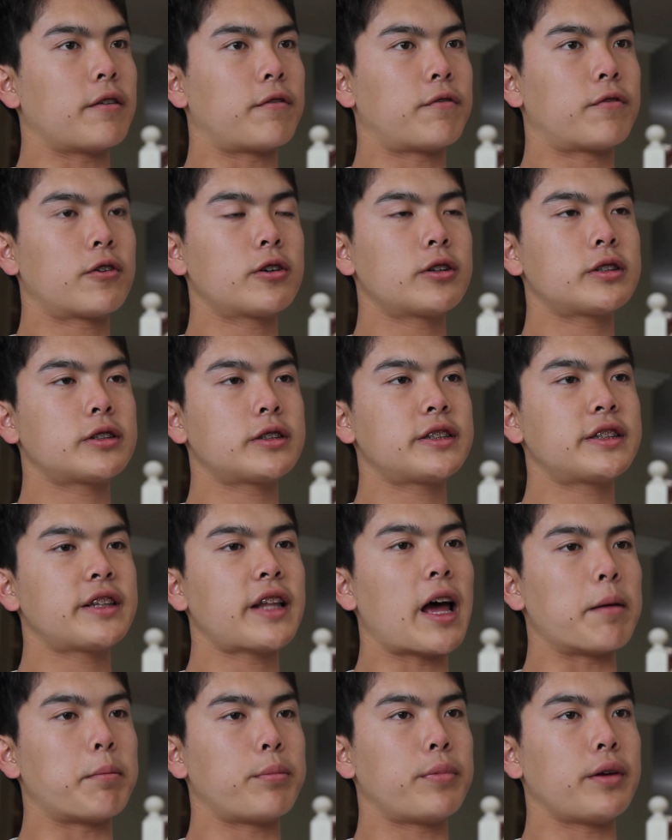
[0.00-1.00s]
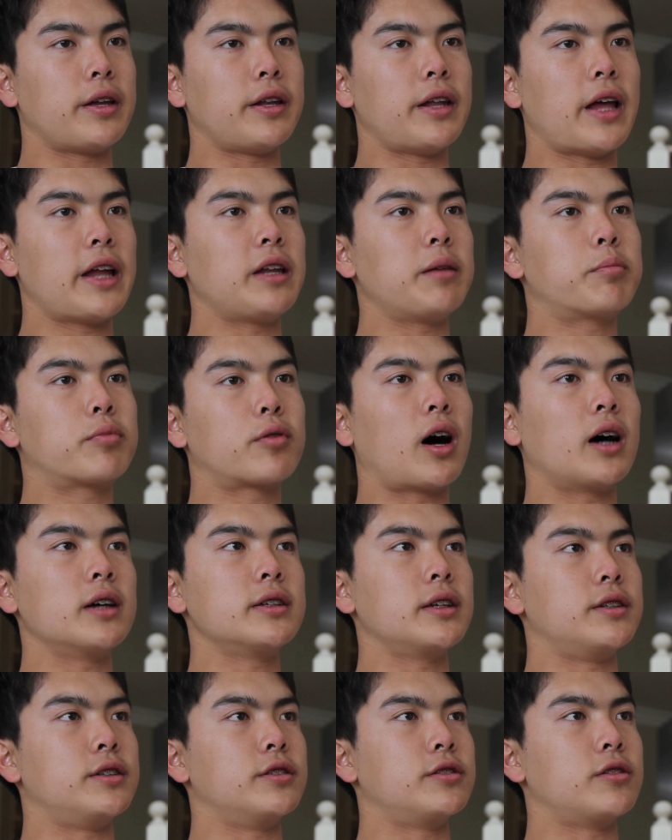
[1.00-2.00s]
The first step in any
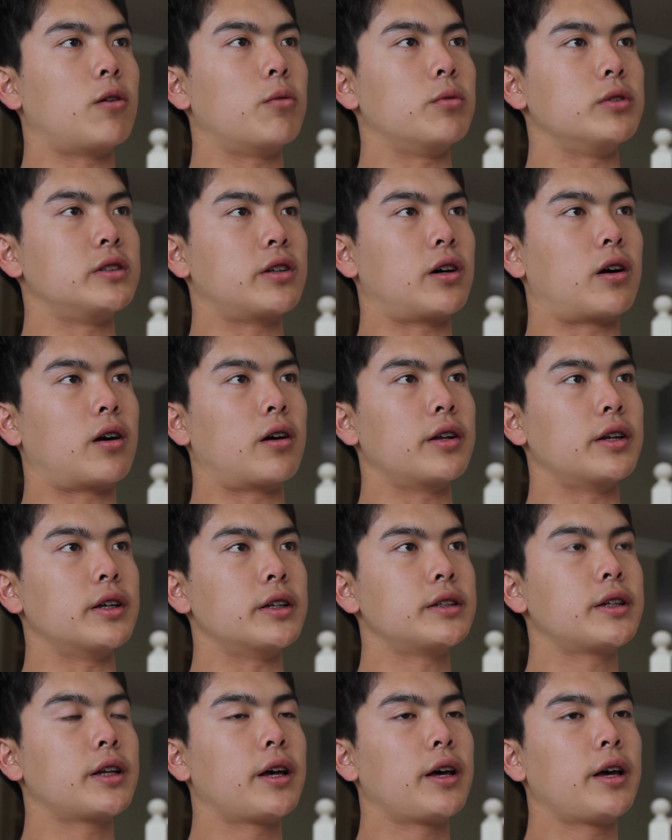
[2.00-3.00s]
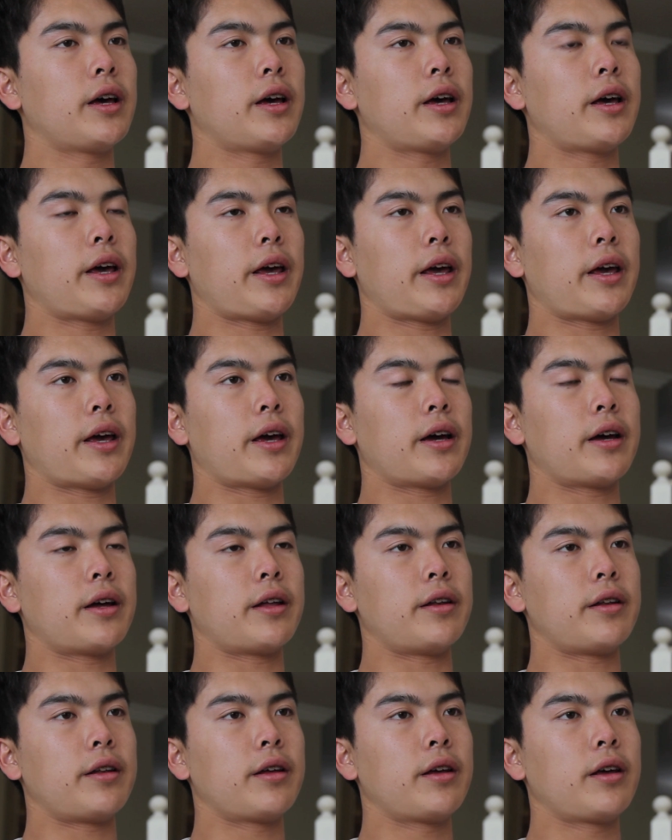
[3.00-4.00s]
process is always the hardest.
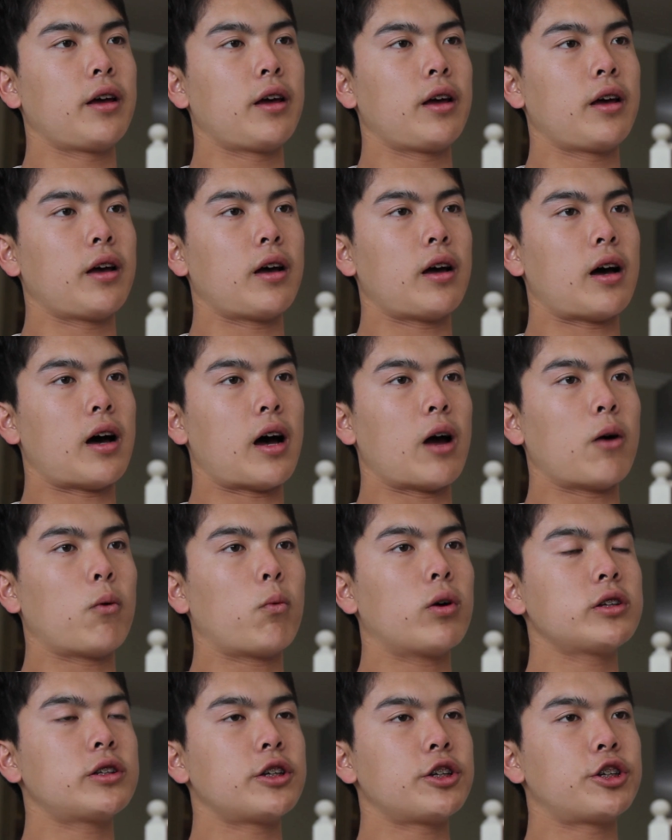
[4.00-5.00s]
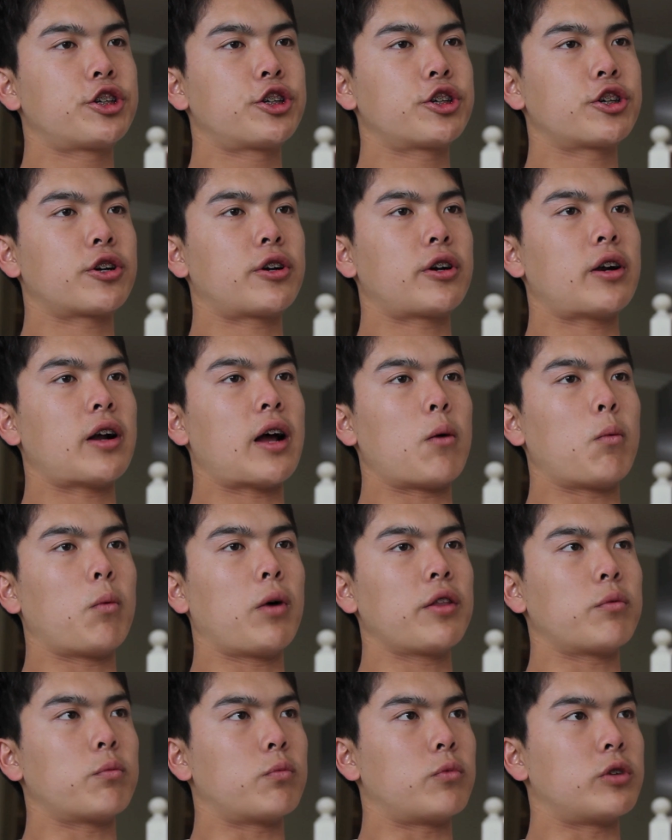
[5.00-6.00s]
And I wasn't sure
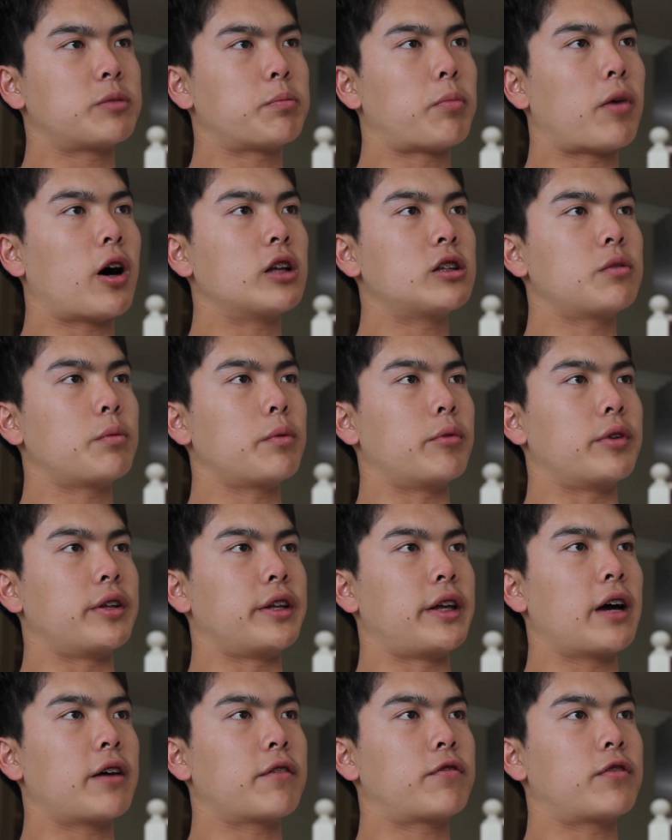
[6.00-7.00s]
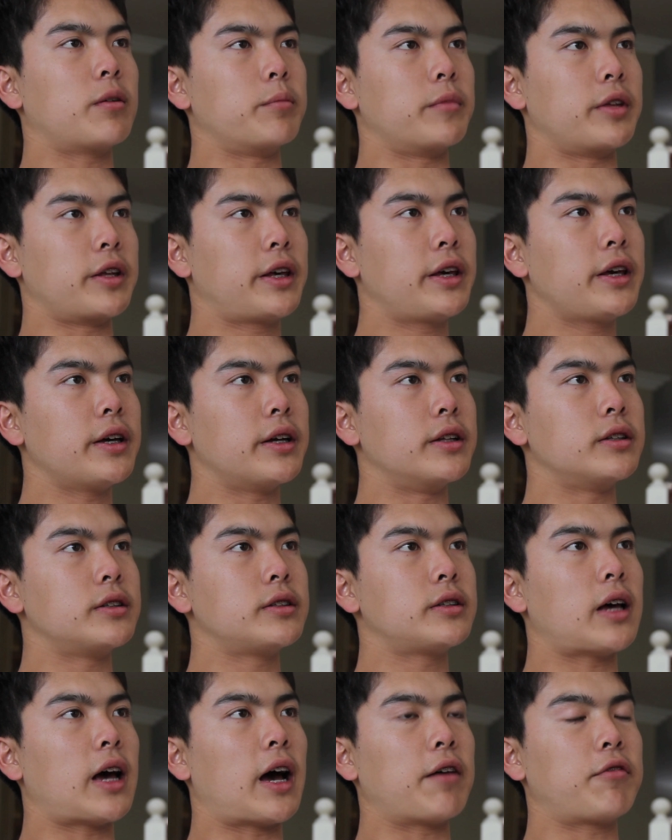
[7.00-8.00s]
what response we would get from the
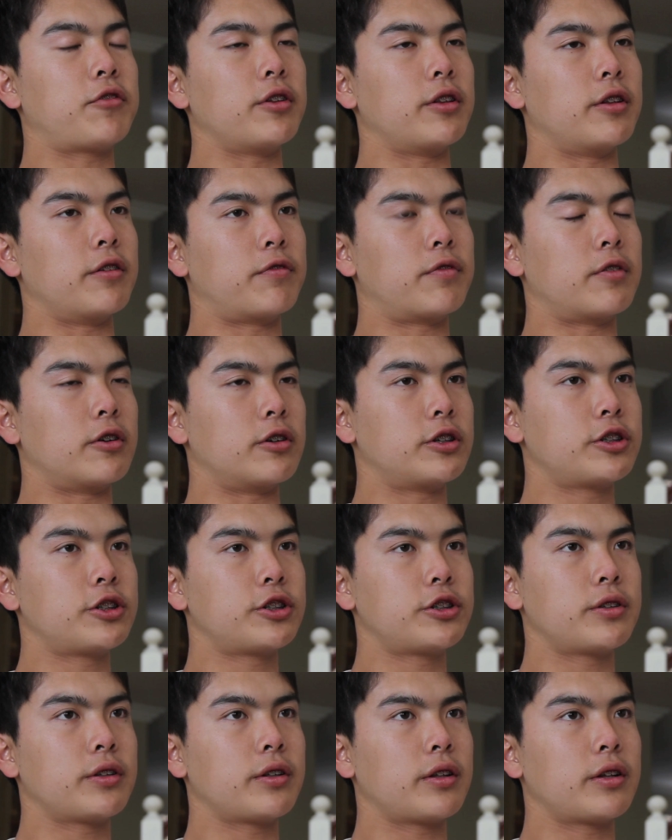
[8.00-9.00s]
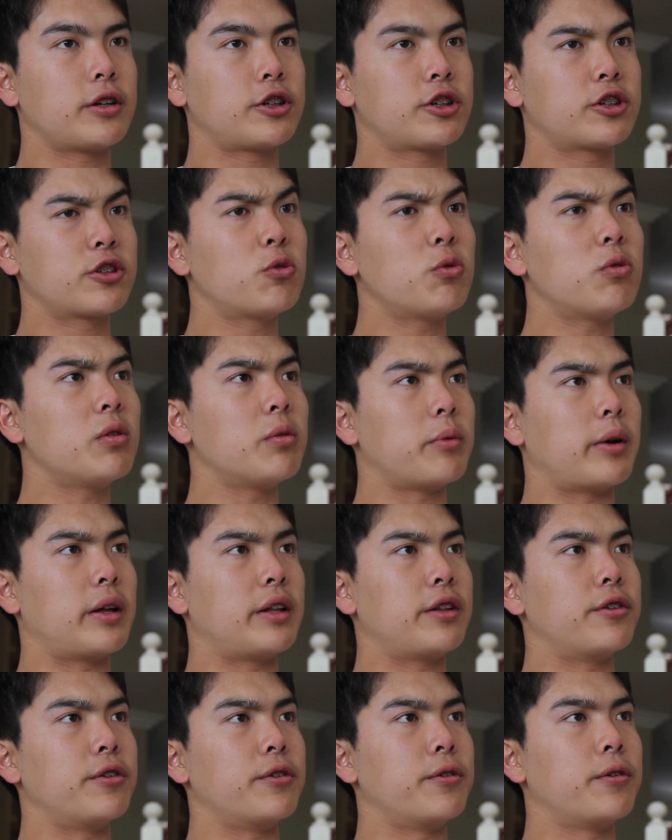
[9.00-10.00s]
kids after the first school we
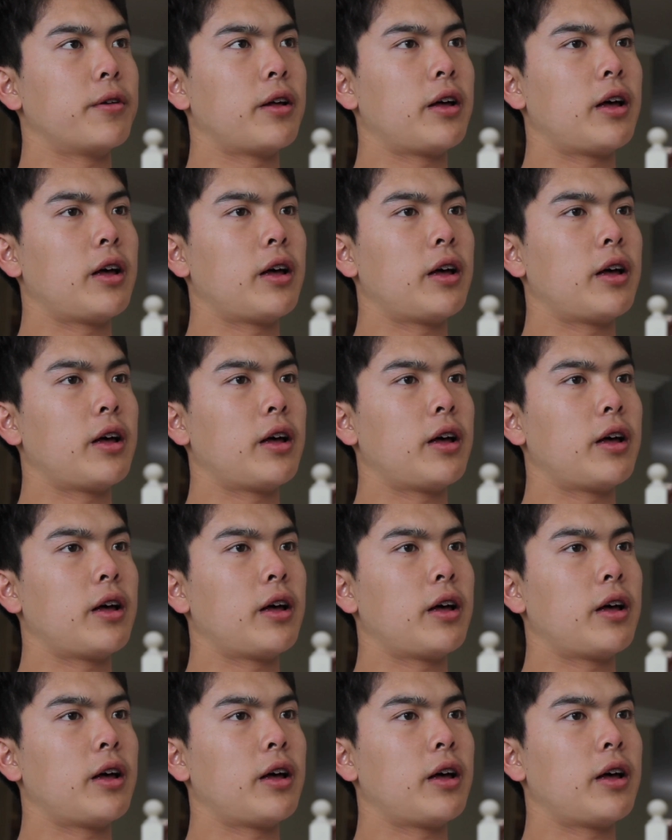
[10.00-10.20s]
went to.